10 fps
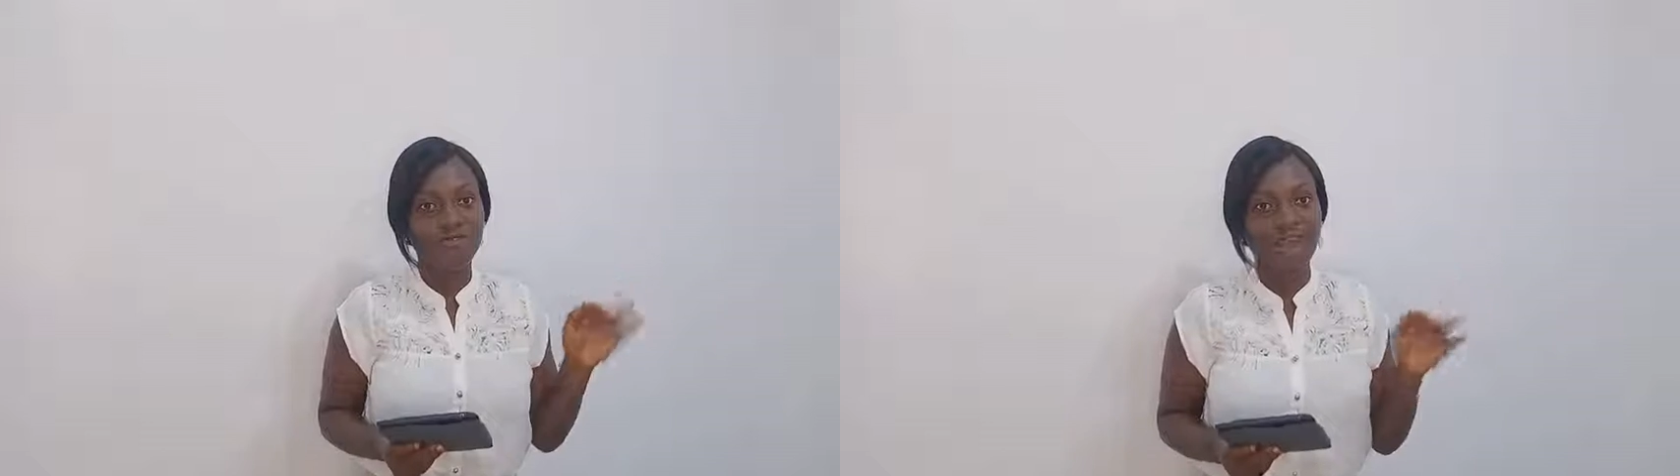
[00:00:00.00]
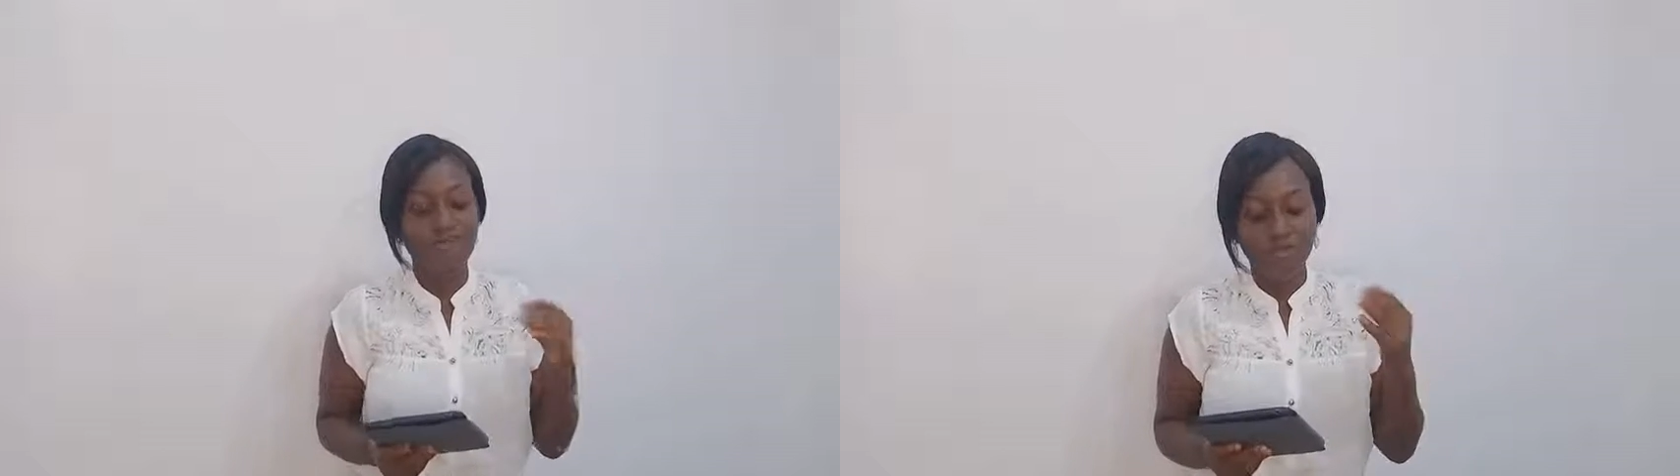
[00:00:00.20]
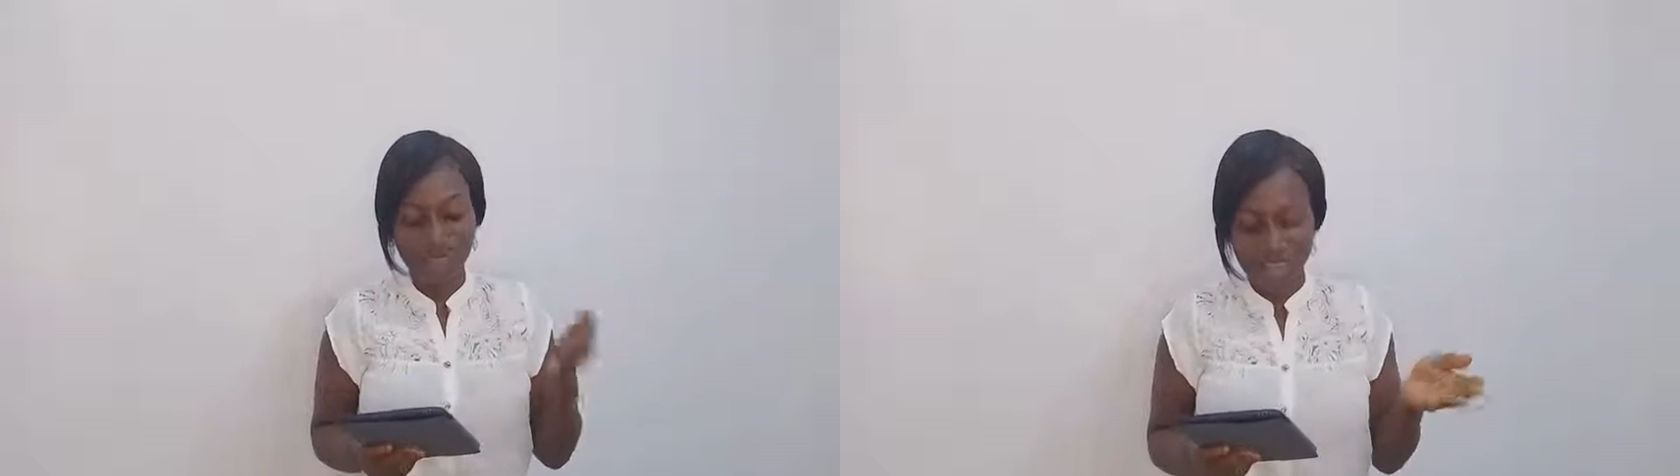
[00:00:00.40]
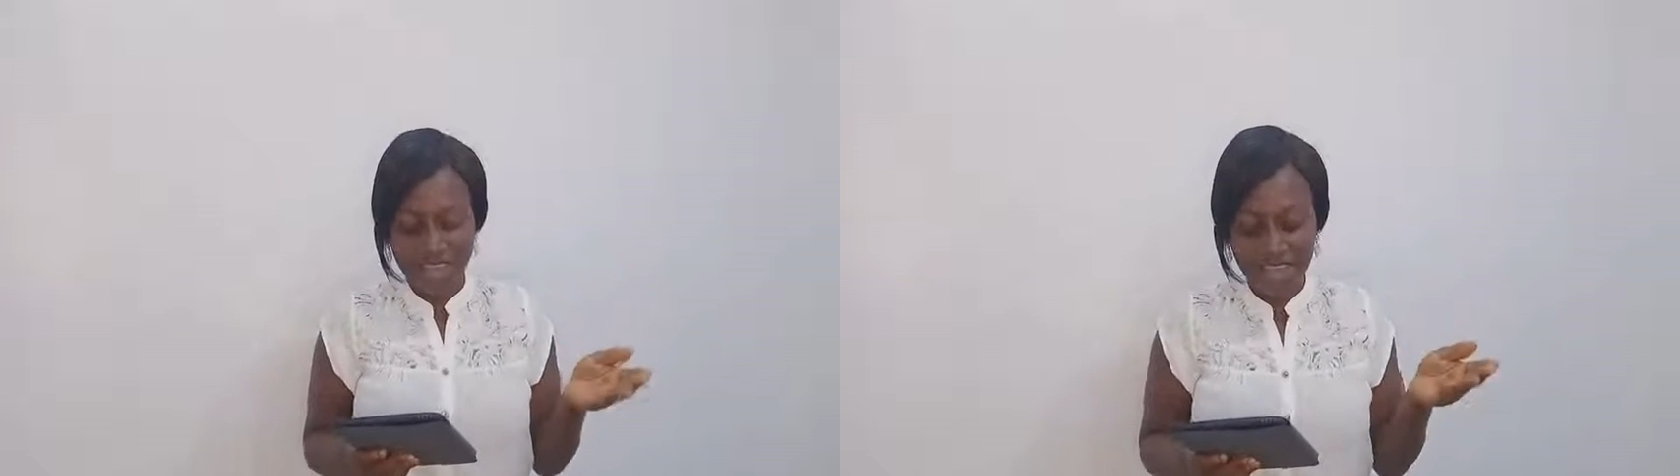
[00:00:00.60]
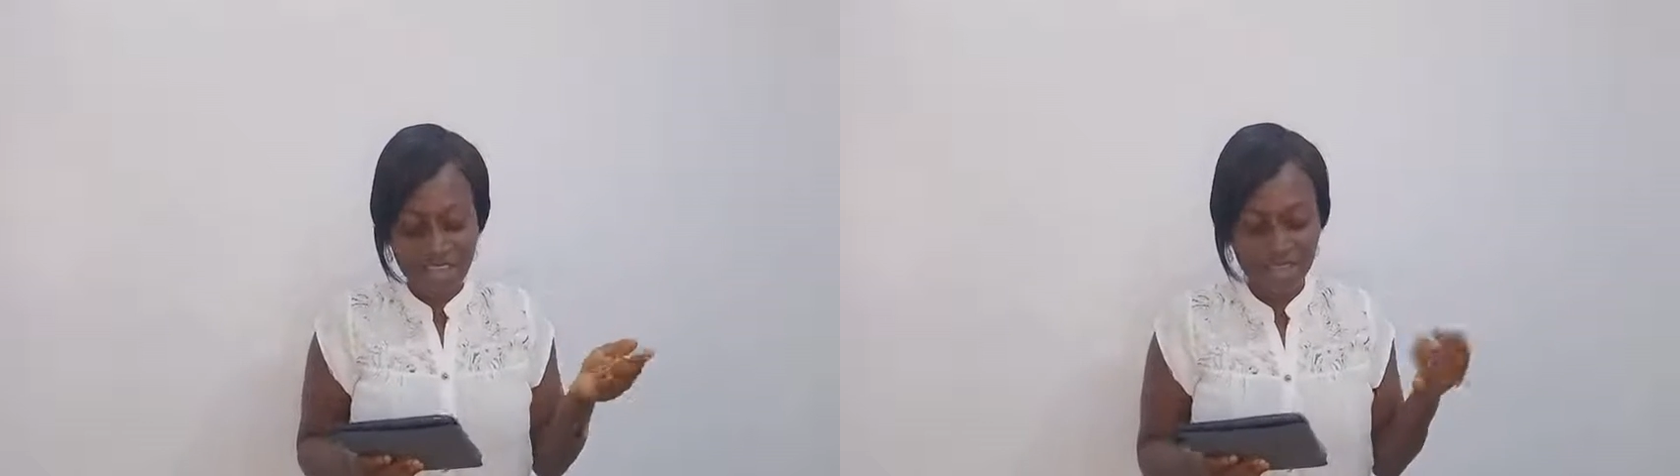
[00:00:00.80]
life. For
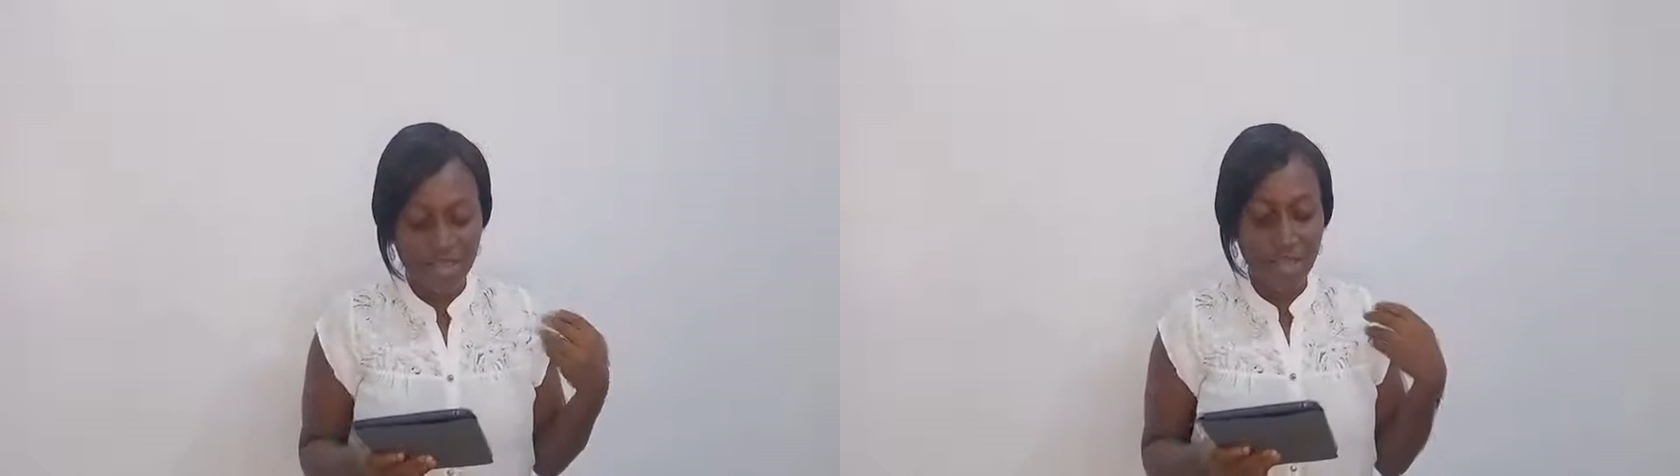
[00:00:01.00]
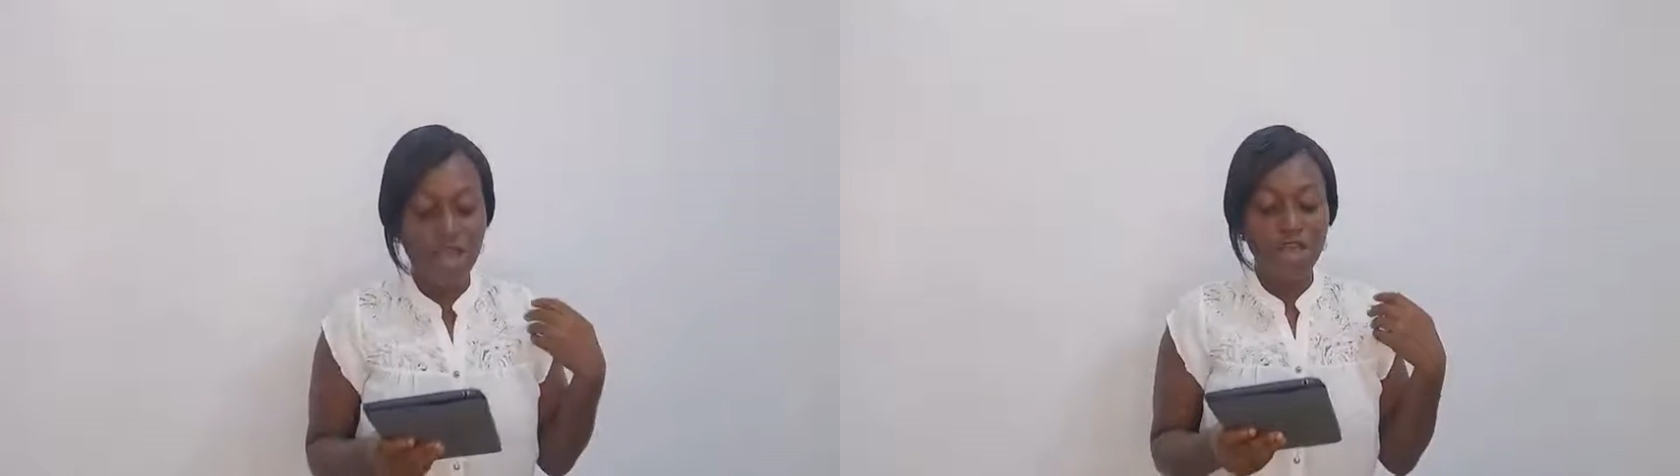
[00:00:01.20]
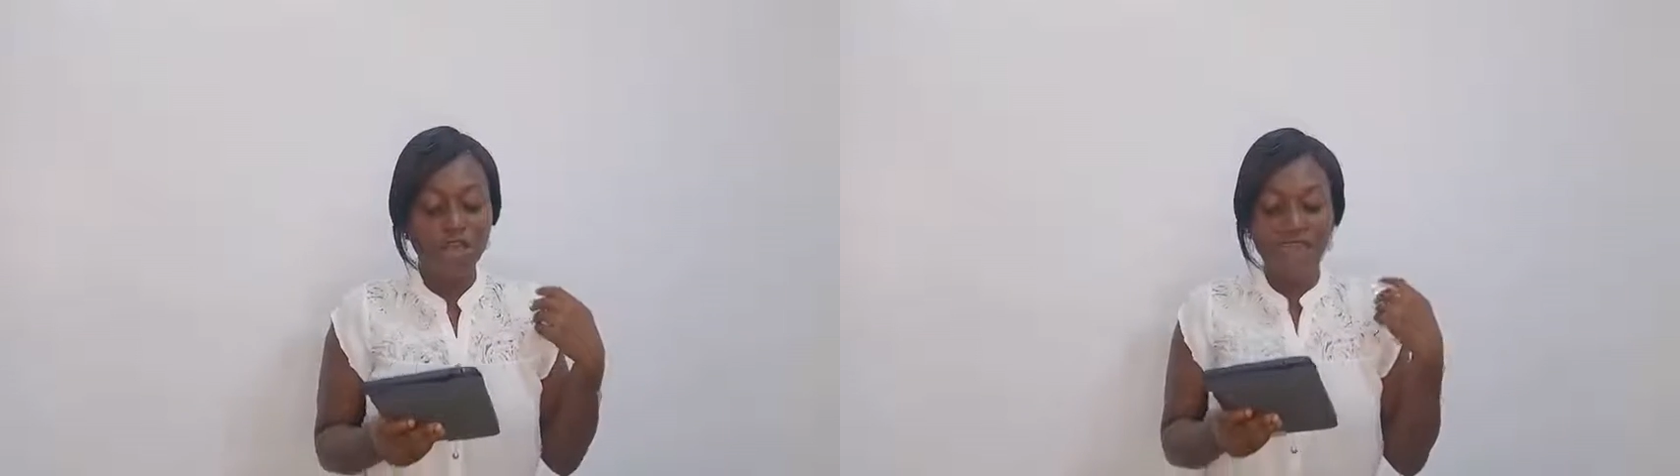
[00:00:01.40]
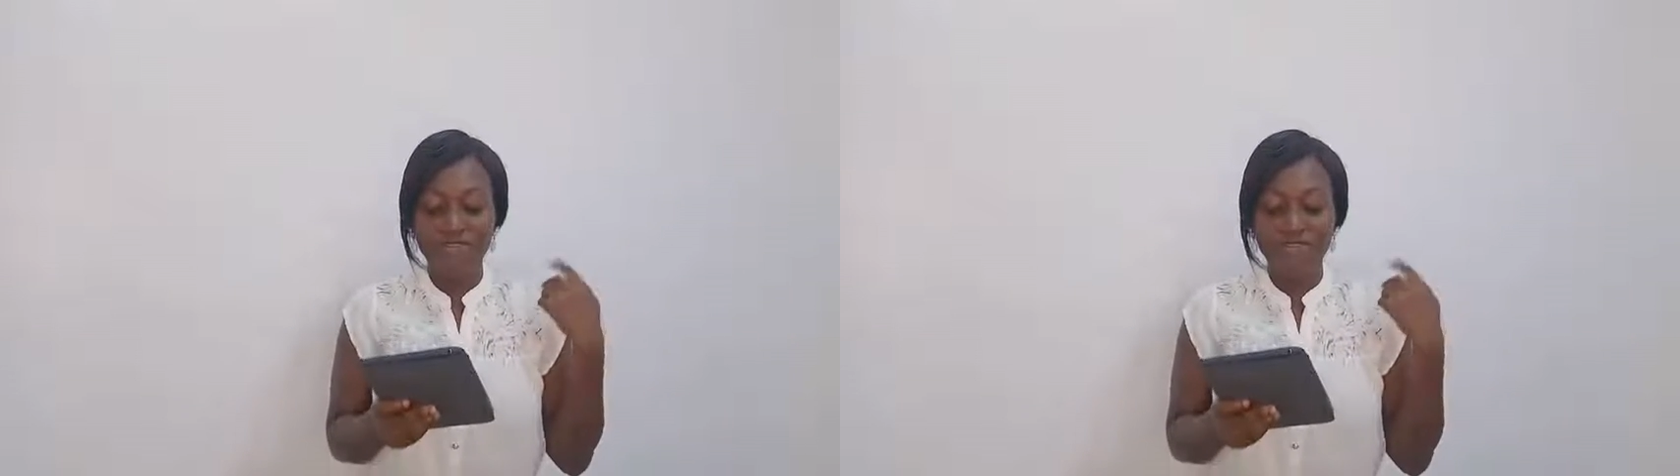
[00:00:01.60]
instance, you